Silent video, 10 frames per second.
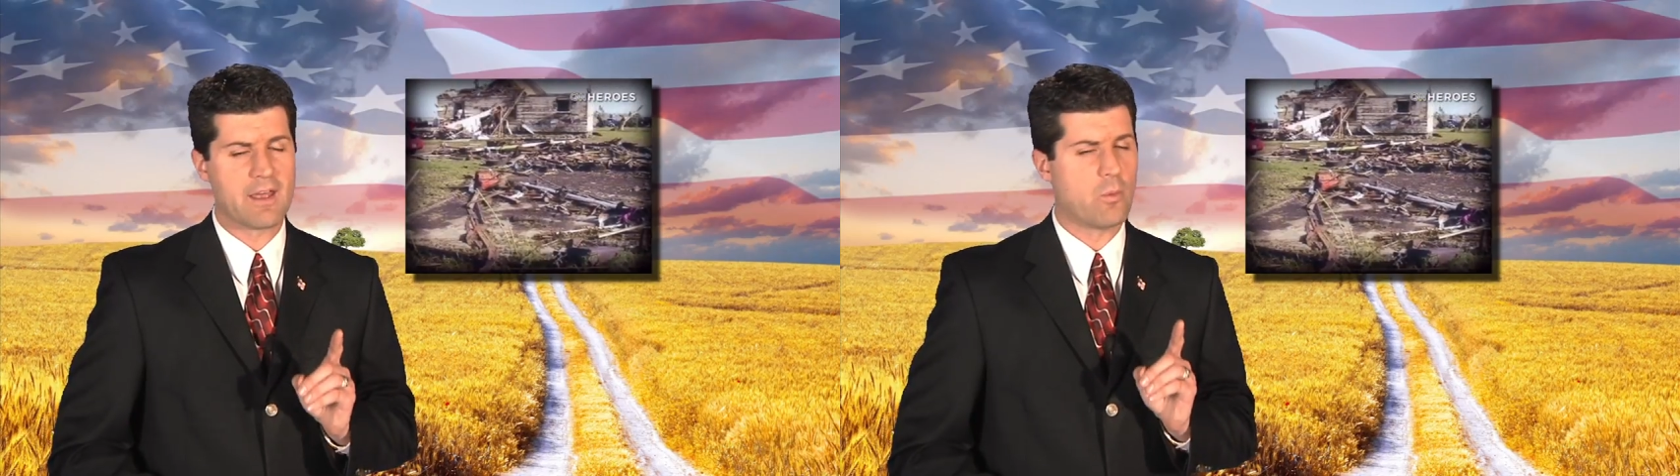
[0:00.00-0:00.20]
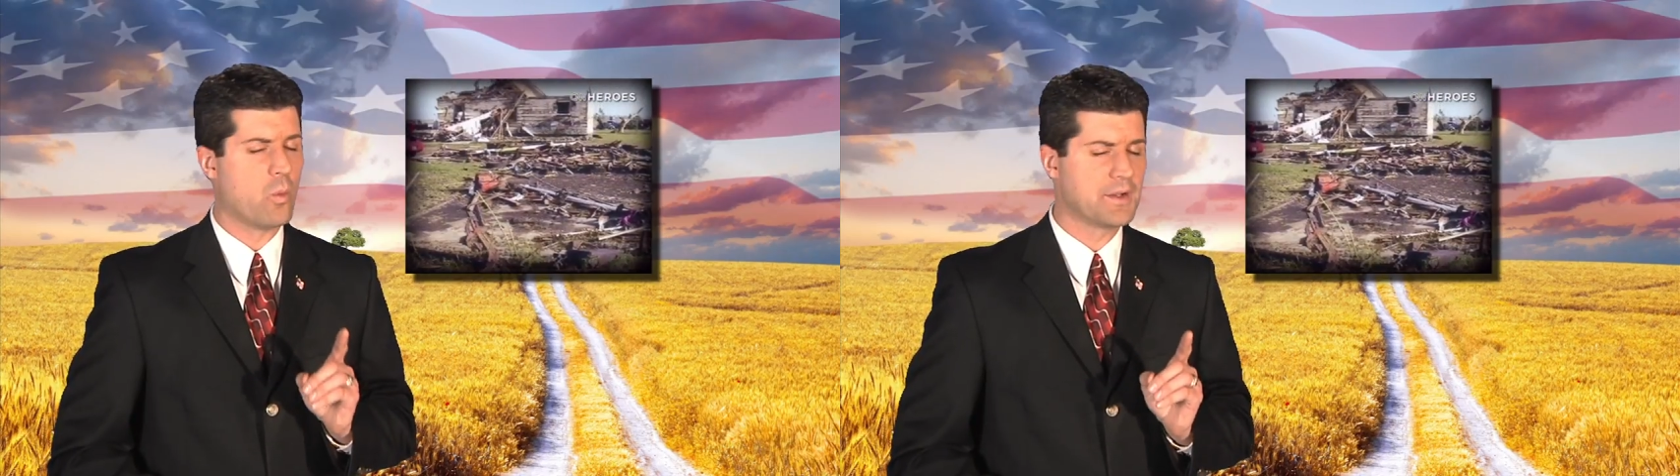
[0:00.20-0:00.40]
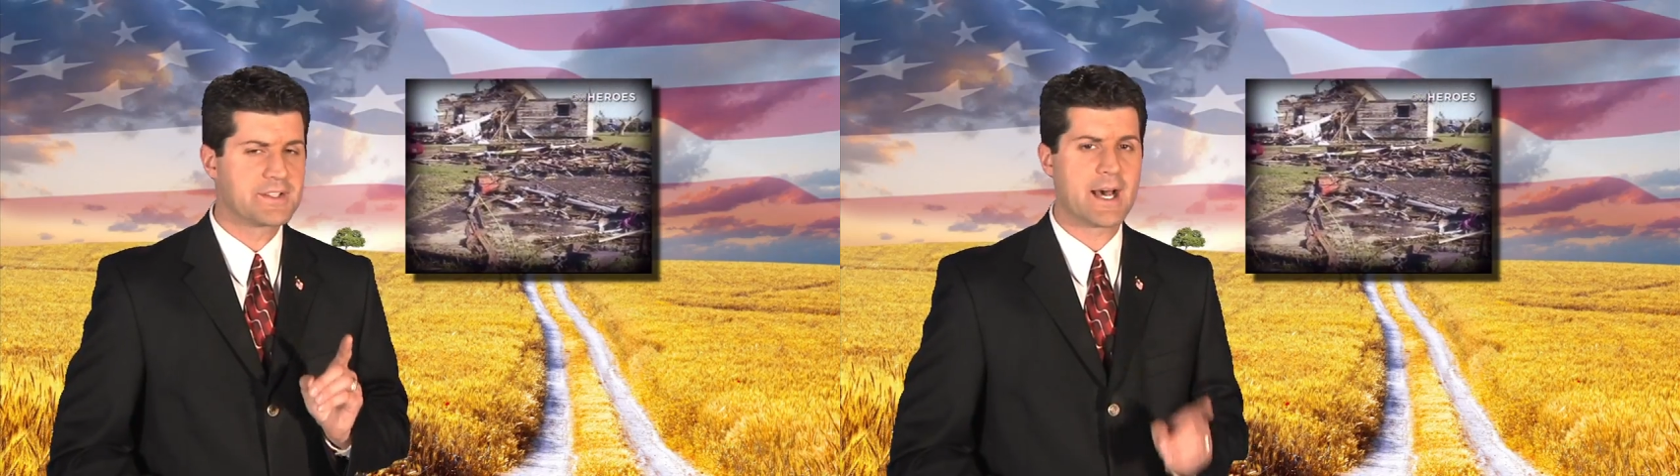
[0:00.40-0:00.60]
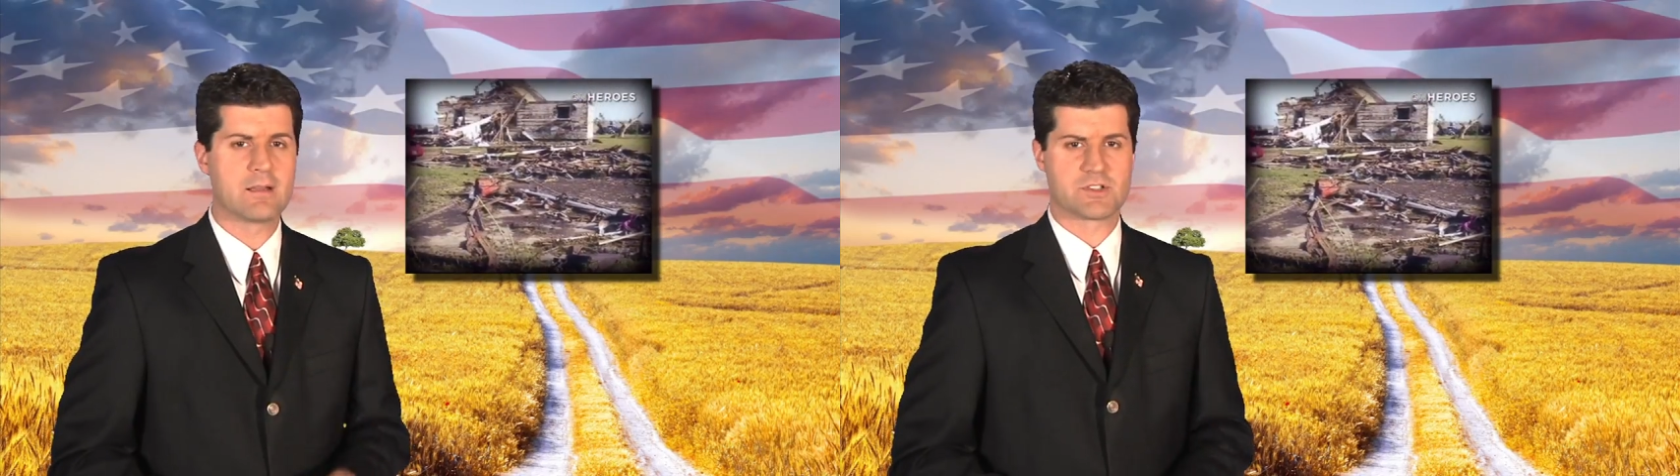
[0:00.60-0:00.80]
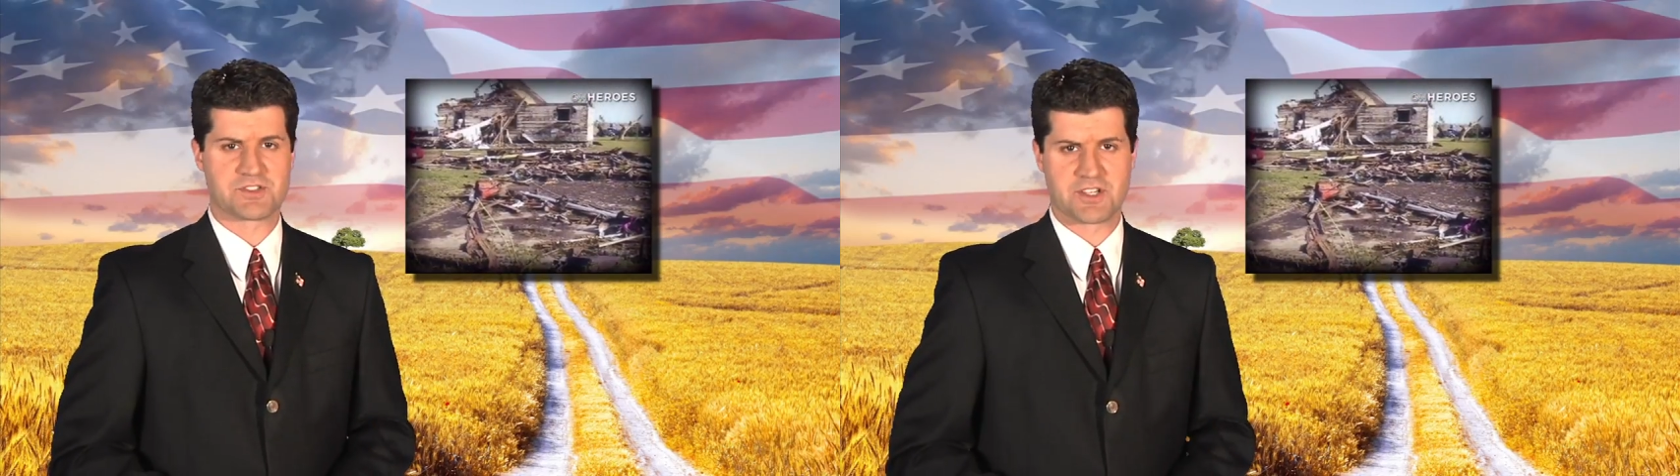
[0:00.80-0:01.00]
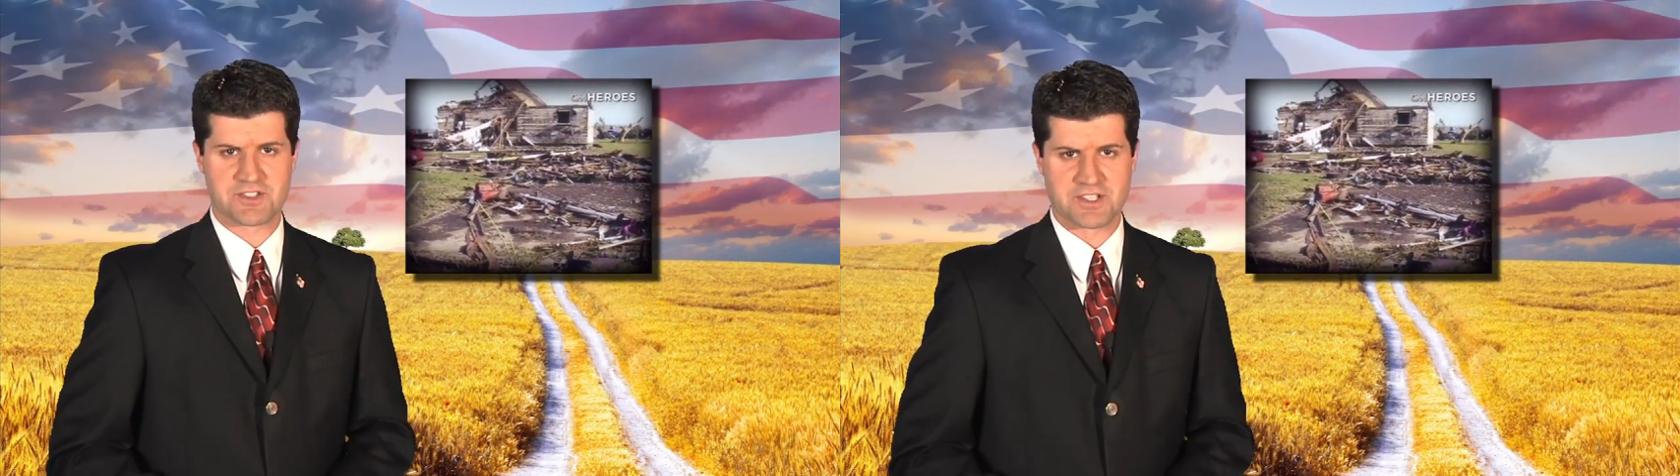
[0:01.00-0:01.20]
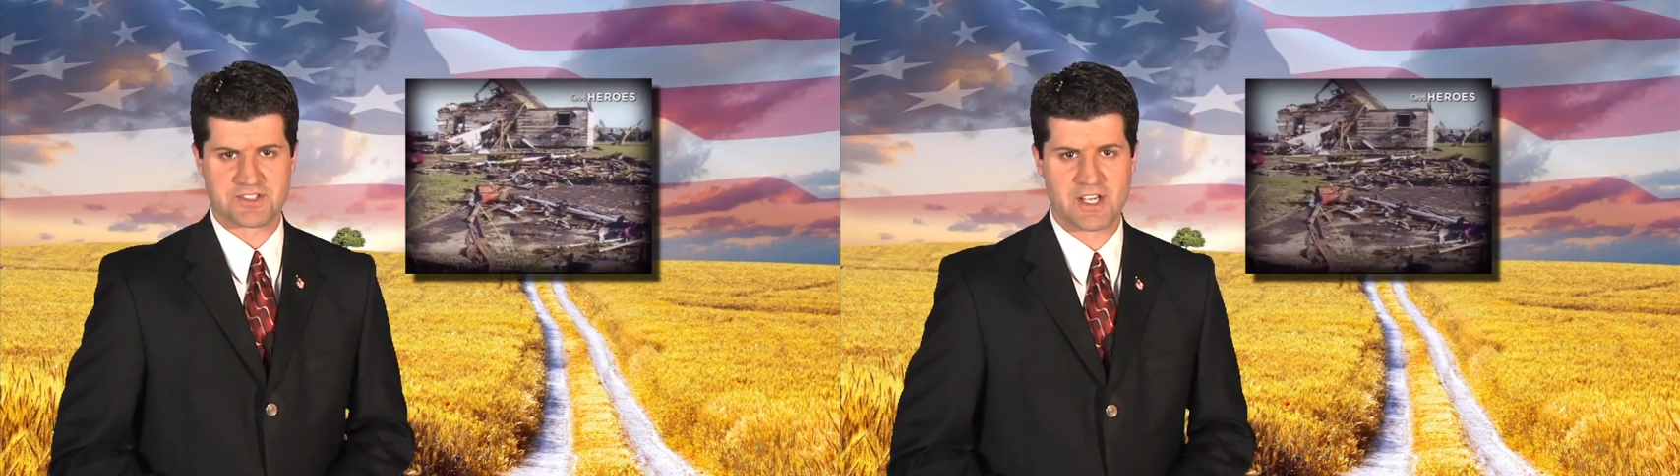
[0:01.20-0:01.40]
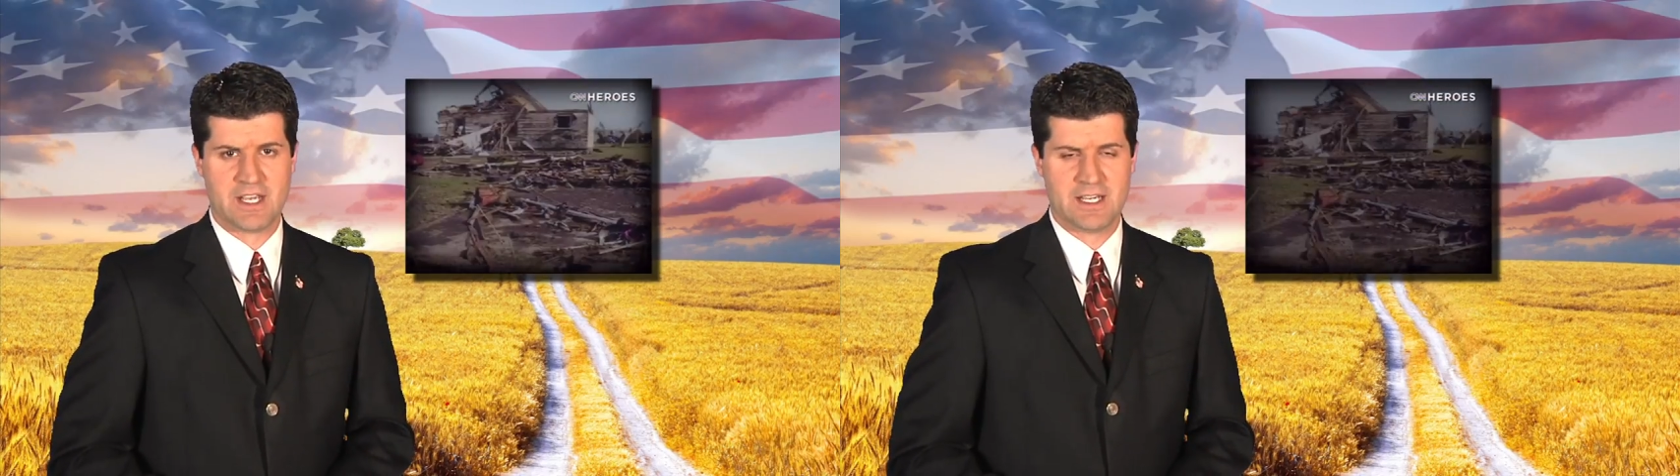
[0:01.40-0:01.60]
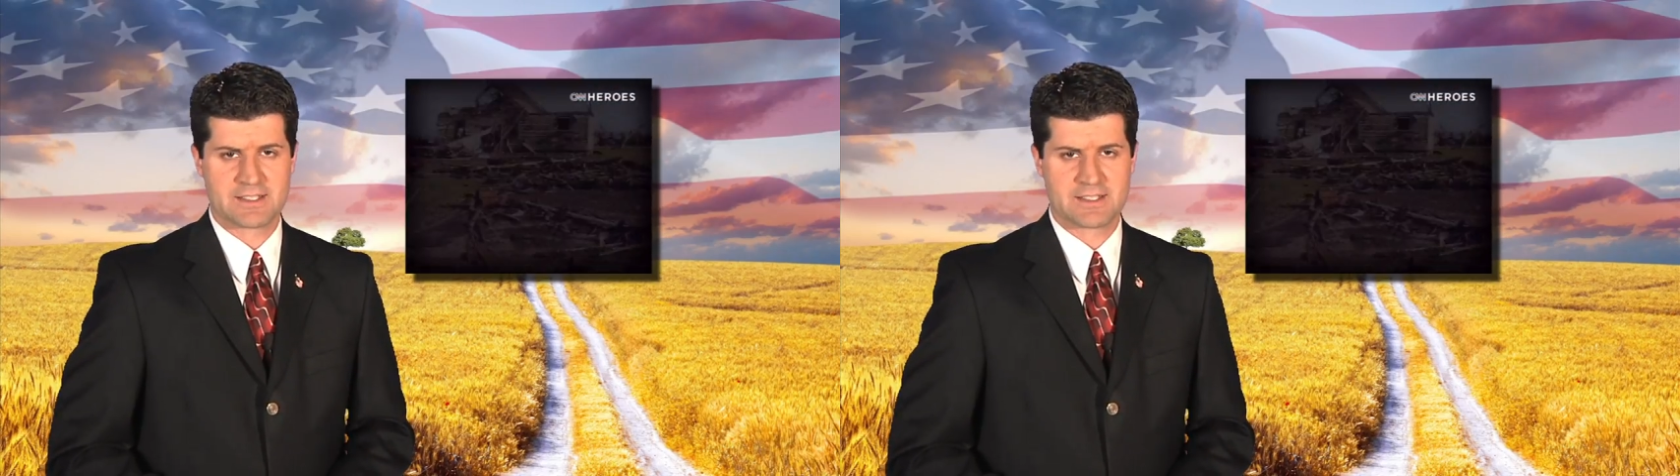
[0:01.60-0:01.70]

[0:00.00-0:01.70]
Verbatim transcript: that one-time assistance